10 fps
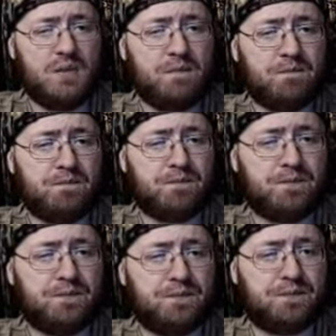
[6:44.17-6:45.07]

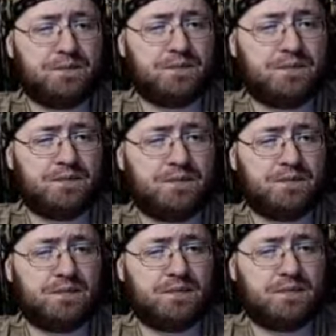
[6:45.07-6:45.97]

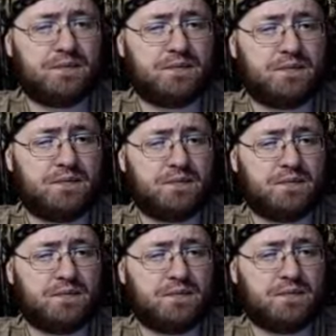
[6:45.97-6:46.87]

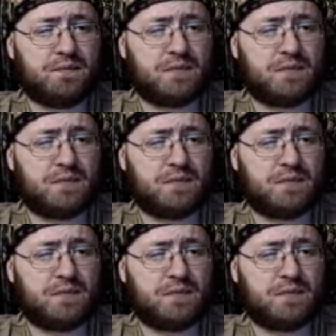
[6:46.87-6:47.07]
Nothing is said.